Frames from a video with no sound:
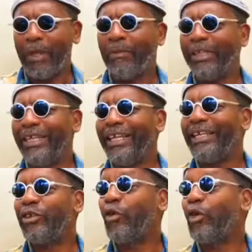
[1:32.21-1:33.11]
but it's
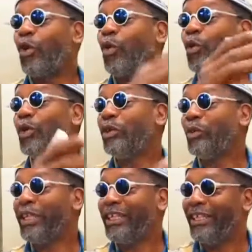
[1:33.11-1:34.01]
called a holy
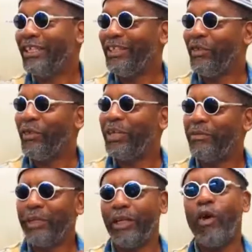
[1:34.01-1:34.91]
weed, or I
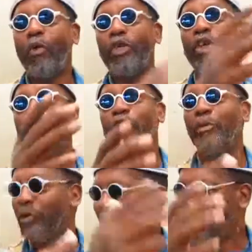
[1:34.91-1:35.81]
mean, a holy herb,
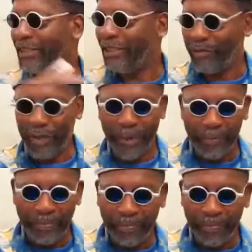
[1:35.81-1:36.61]
and all that stuff, you know what I mean?